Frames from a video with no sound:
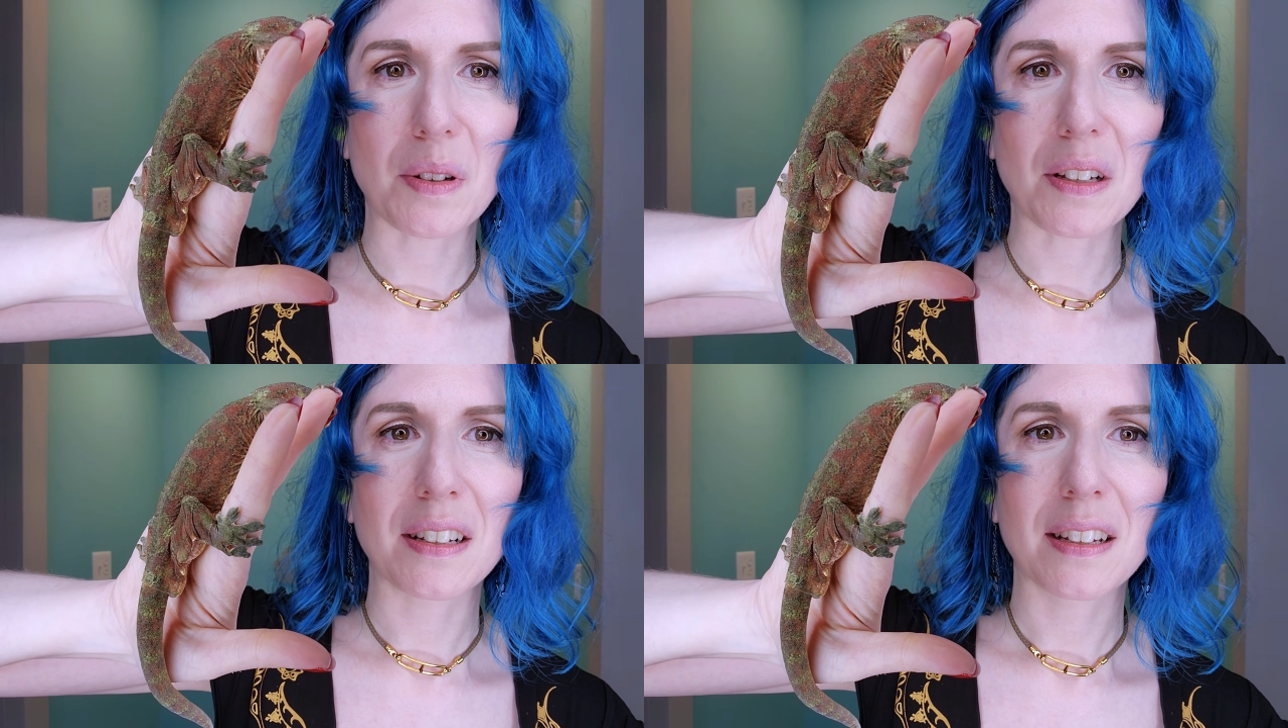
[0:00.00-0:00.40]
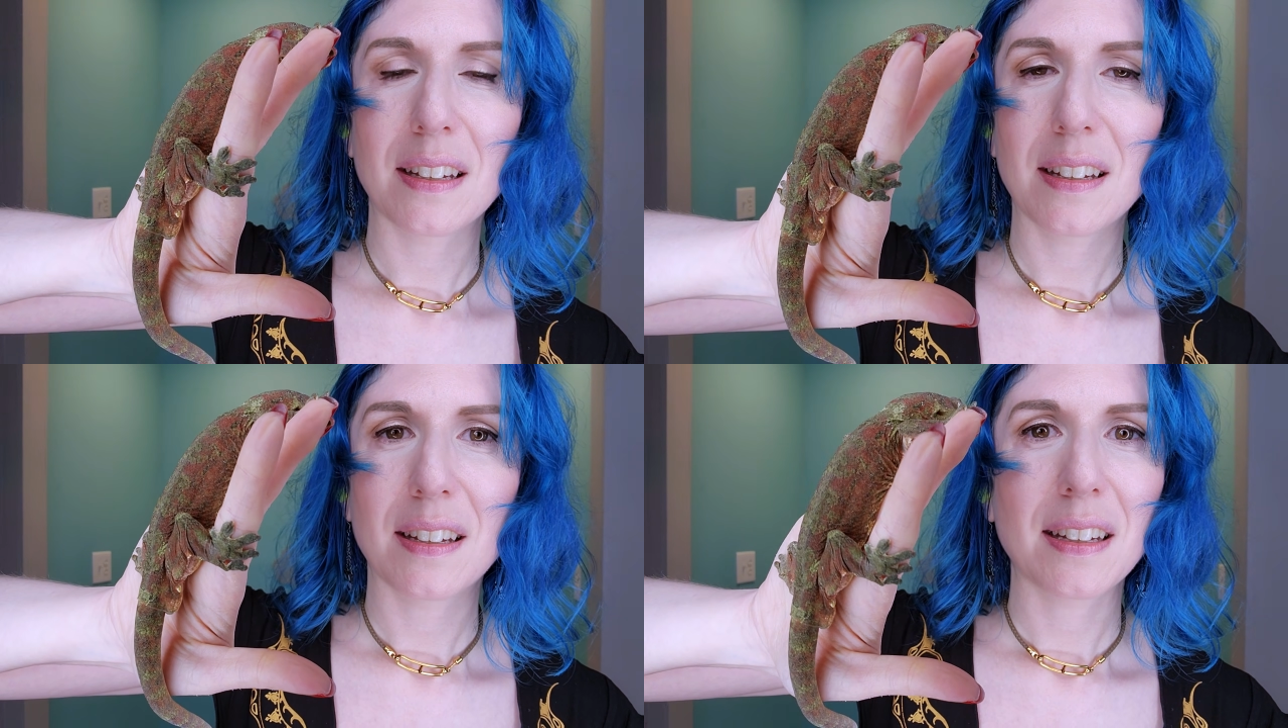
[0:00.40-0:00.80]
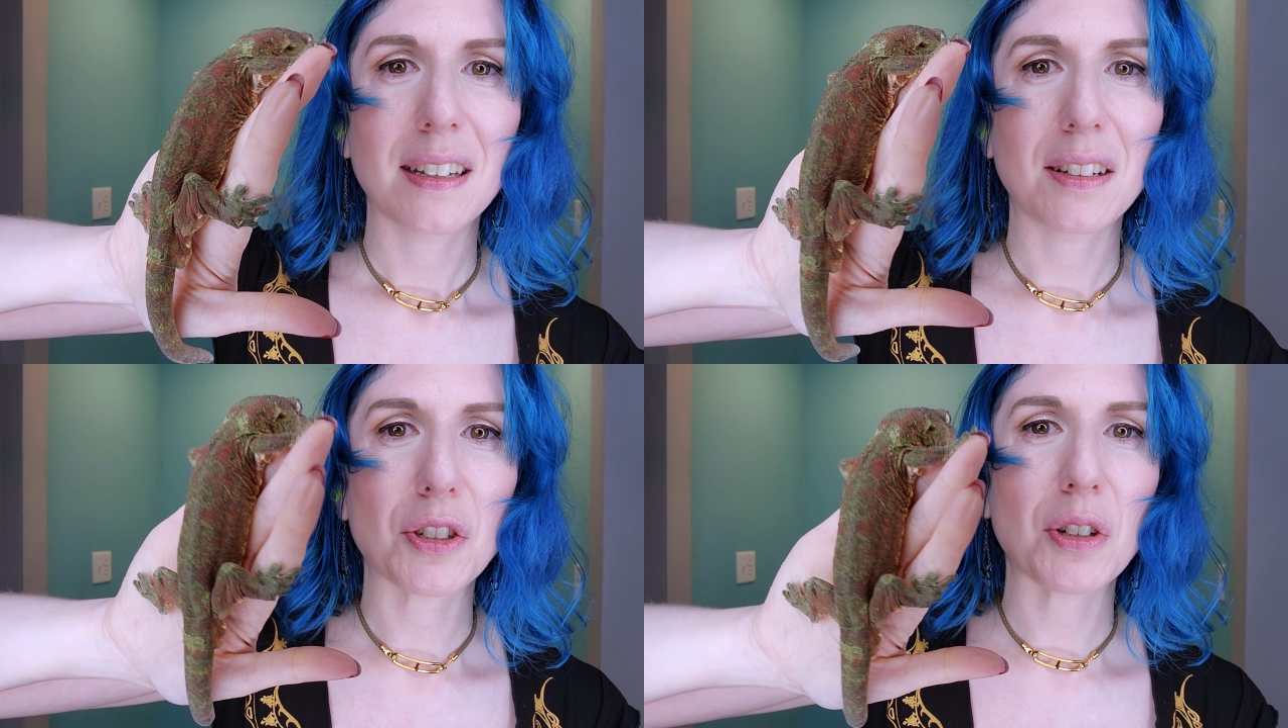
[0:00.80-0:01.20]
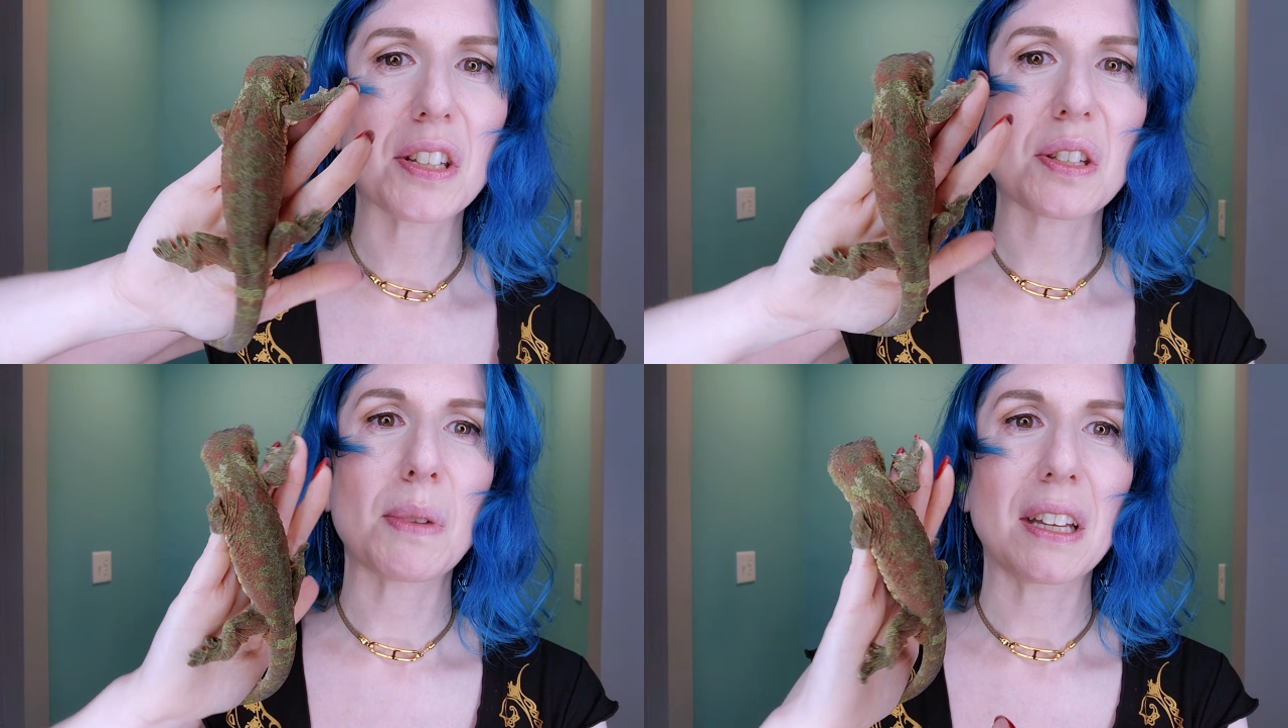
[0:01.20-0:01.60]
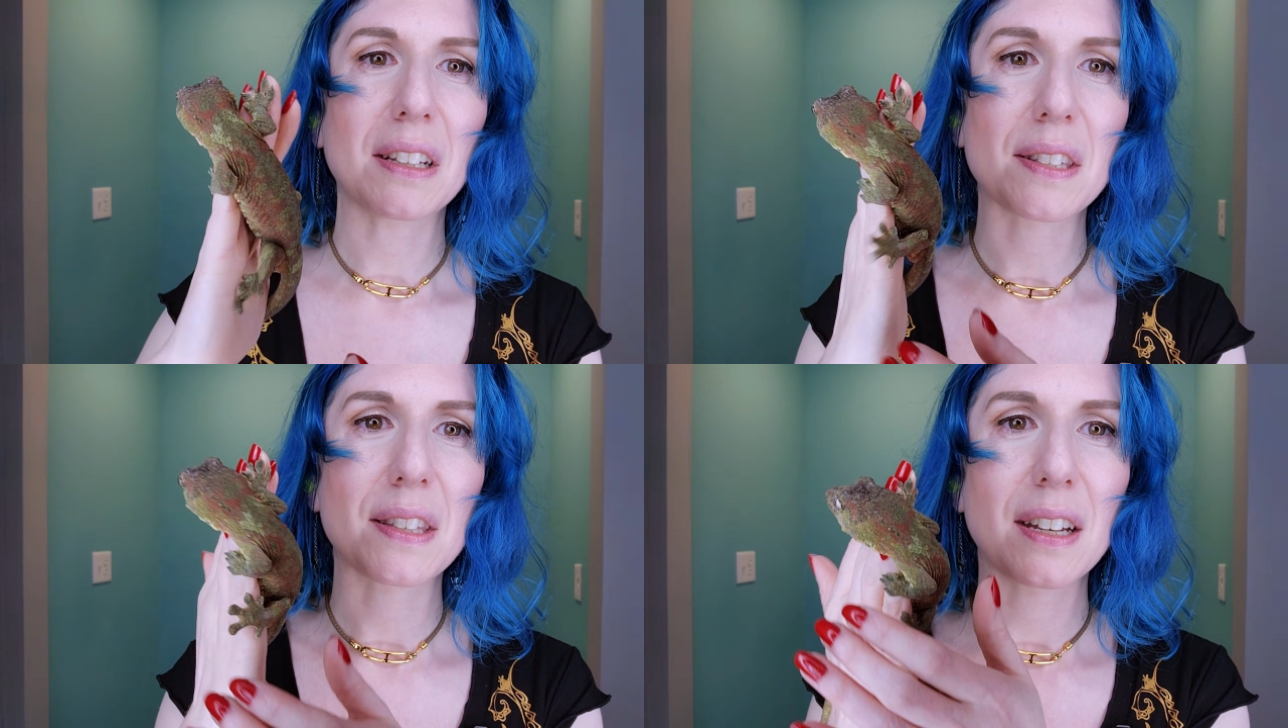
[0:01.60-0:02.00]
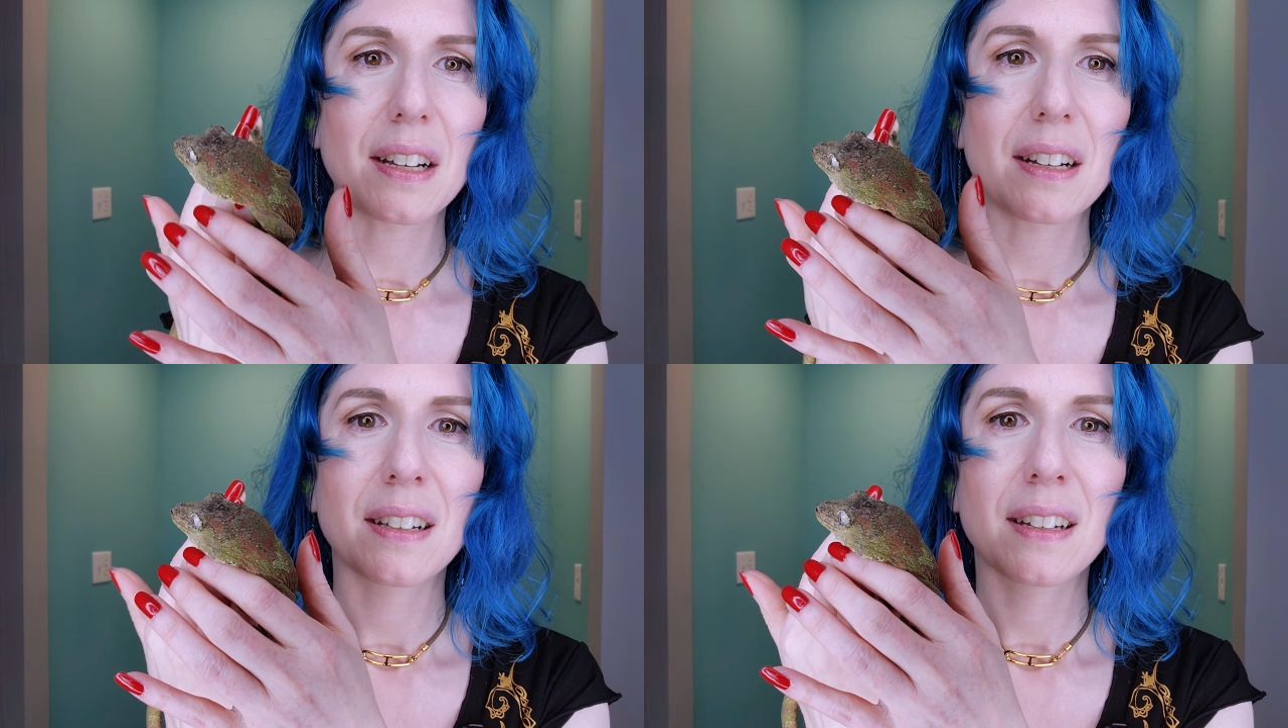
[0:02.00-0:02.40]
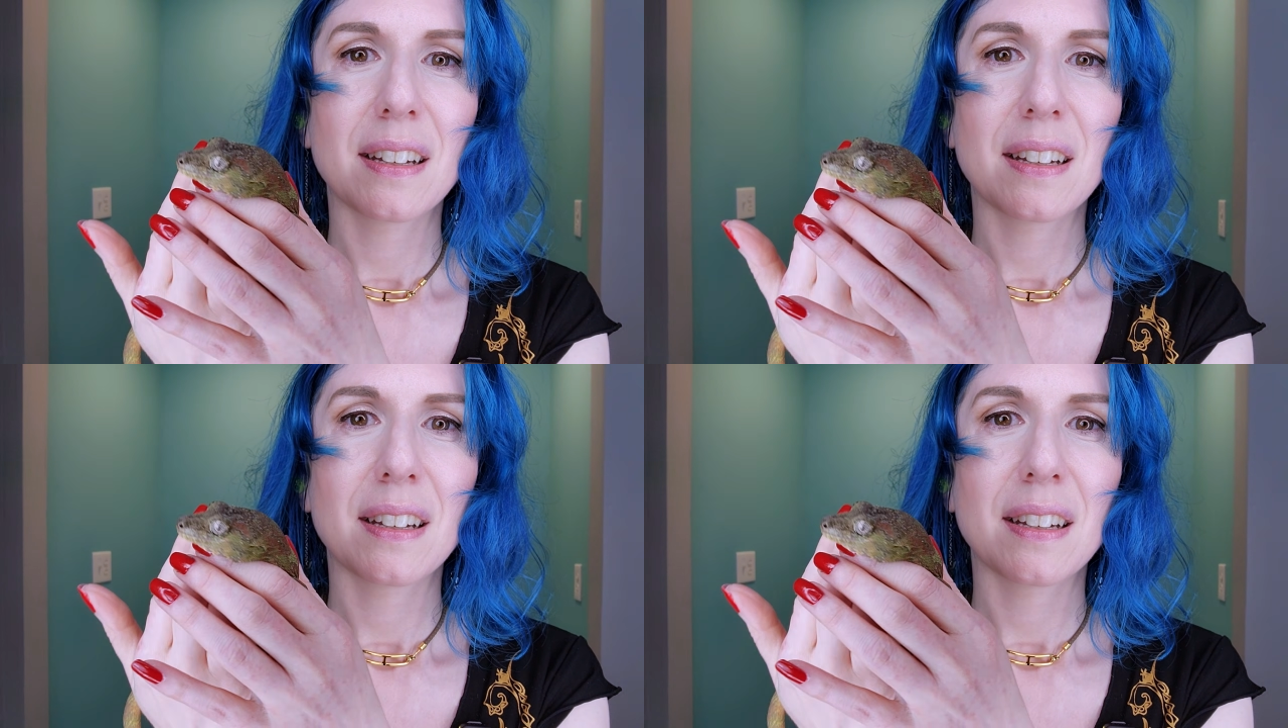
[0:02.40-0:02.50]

but trust me, it's there.